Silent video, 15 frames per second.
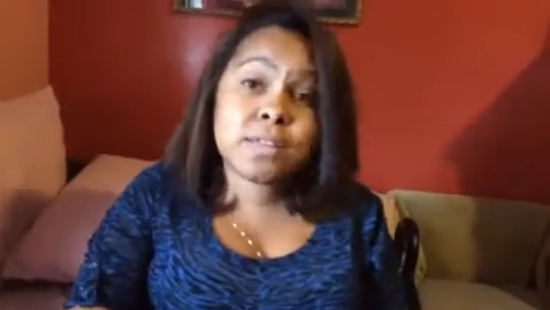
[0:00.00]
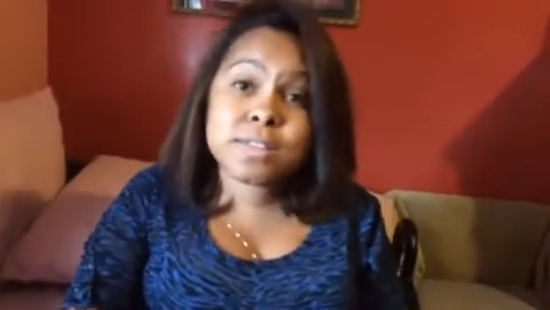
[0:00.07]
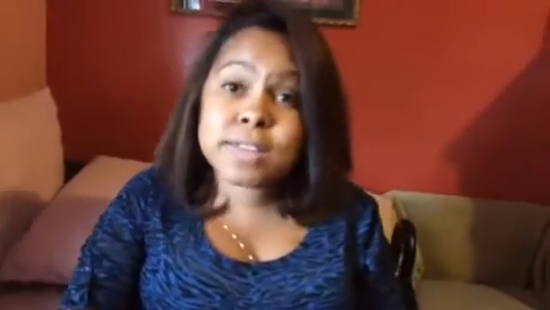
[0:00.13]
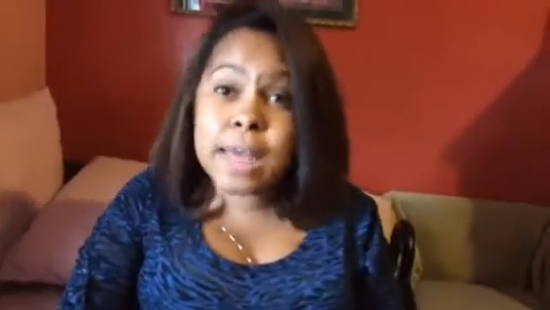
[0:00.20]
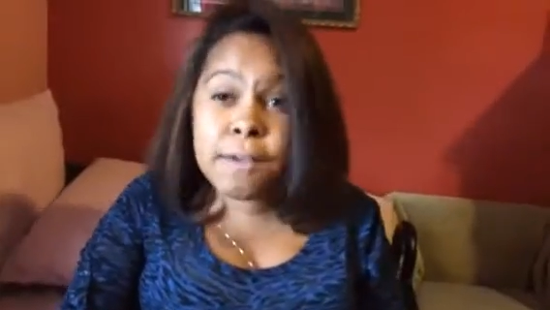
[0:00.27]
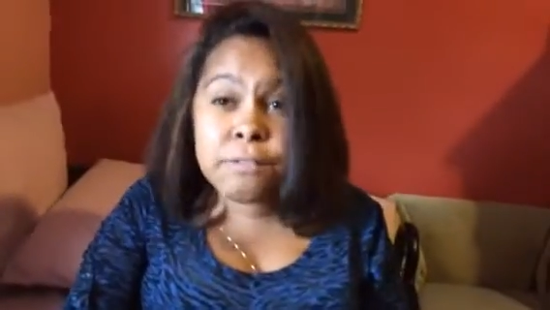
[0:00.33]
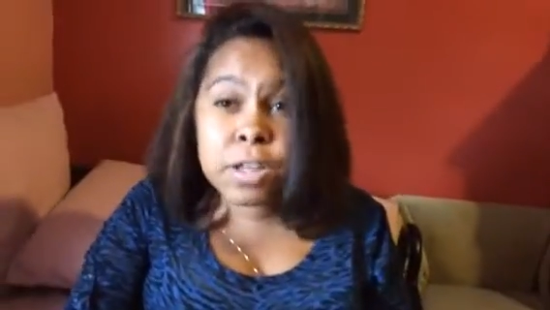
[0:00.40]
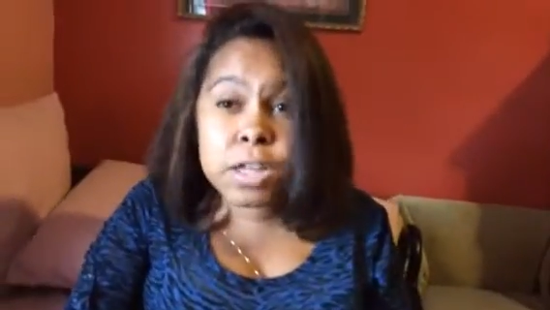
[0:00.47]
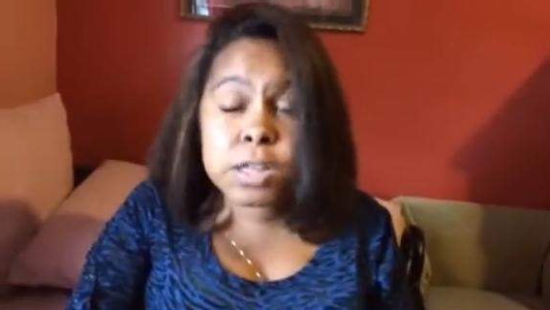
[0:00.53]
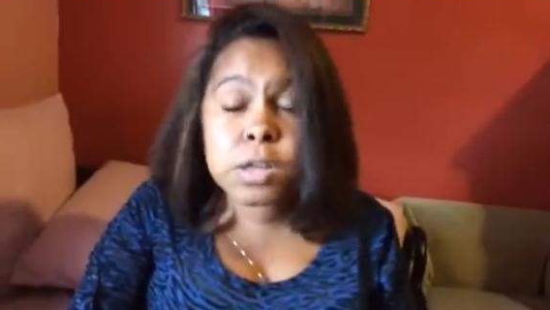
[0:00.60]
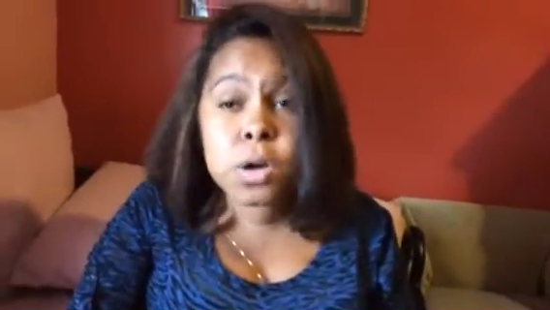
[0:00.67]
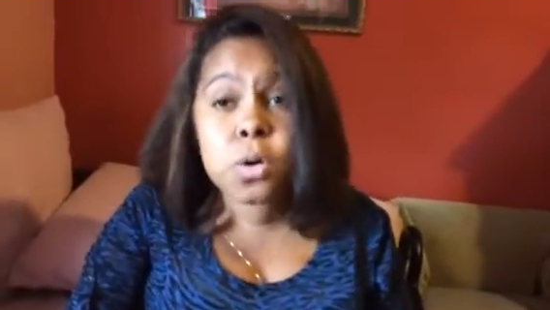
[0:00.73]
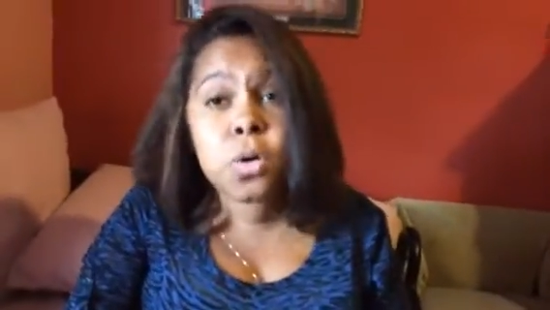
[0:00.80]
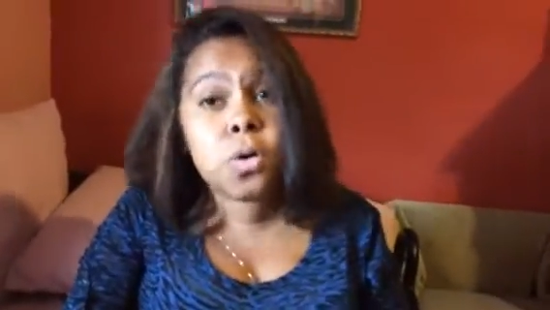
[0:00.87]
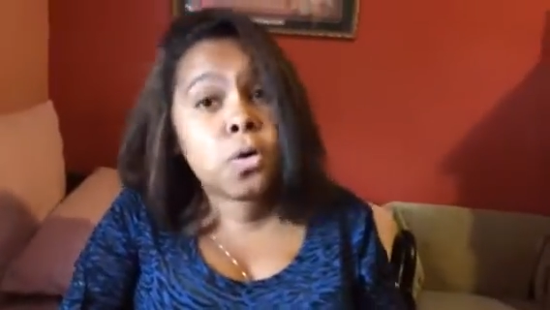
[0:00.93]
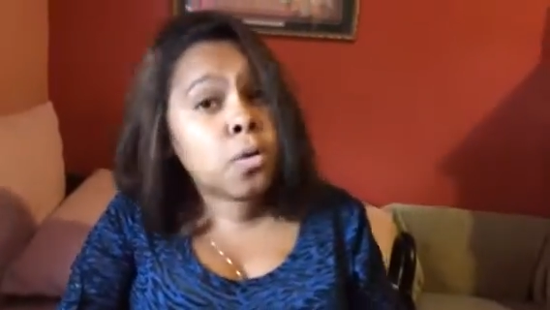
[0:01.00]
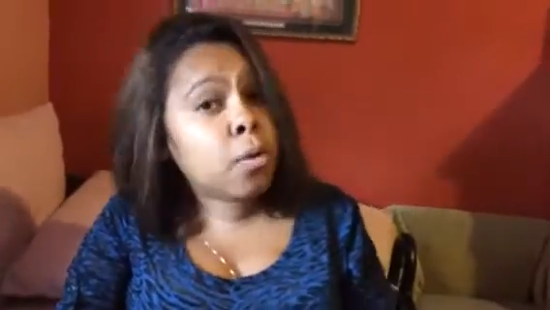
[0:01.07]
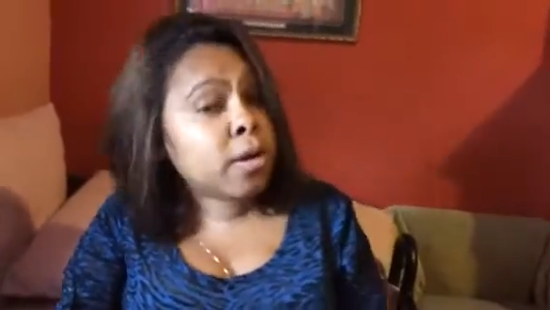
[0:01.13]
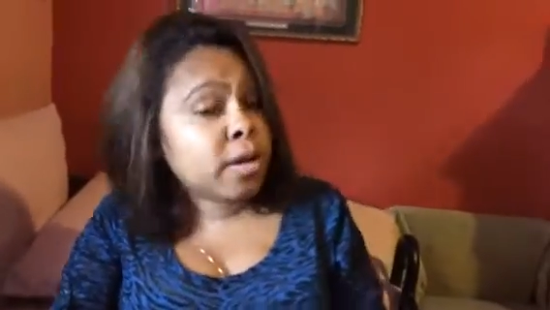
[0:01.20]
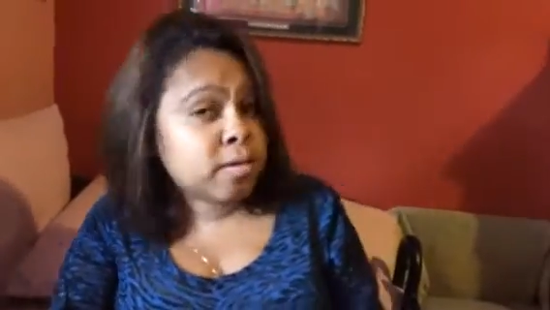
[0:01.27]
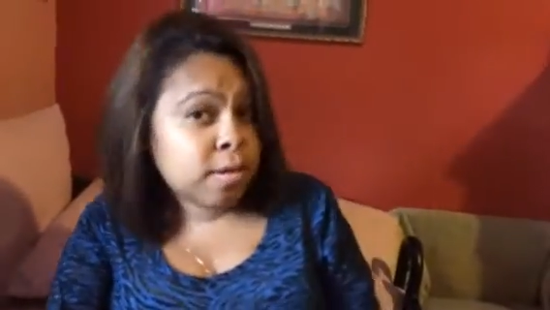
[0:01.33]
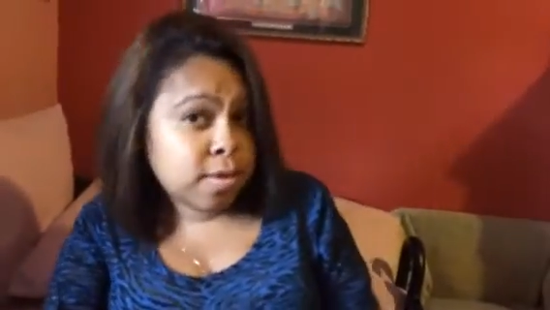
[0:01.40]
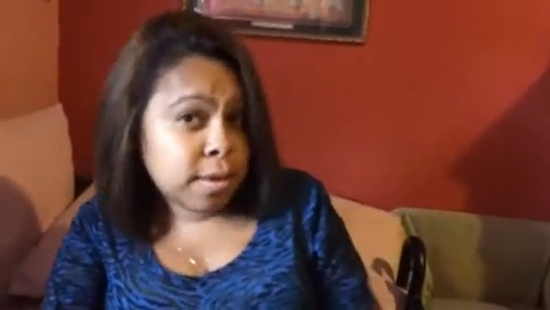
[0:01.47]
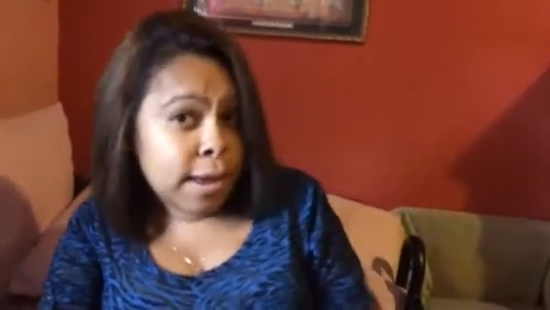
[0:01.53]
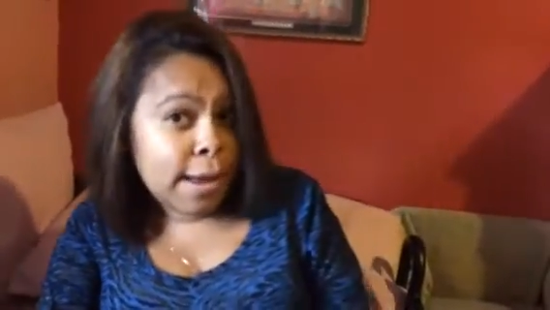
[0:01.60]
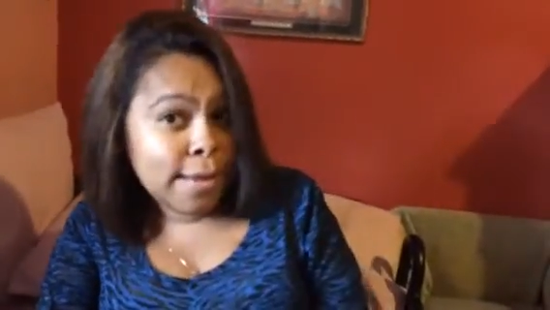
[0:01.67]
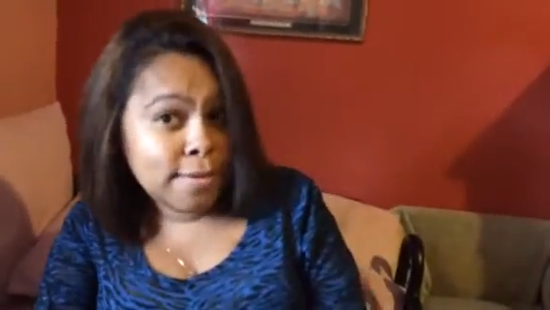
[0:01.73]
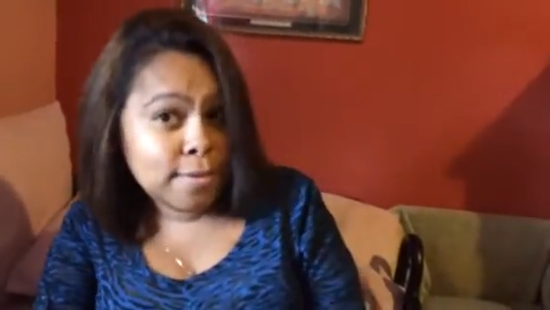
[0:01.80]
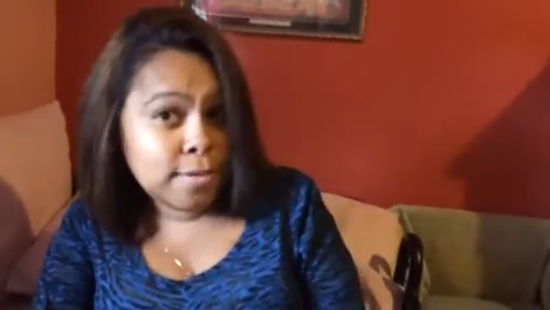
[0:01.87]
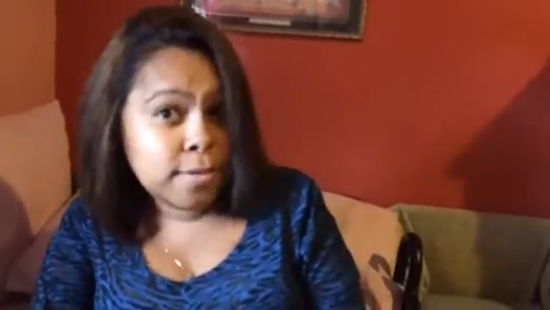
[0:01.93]
the 7 or I can take the
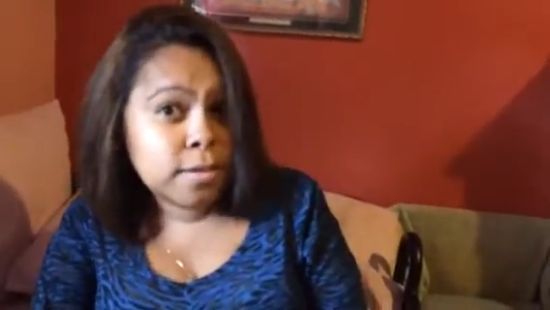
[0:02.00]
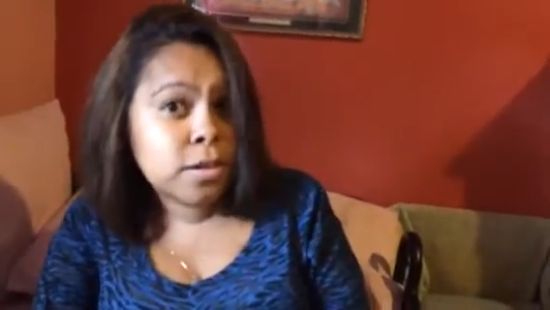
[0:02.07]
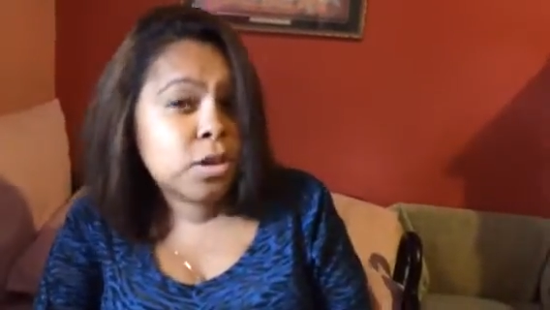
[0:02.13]
S.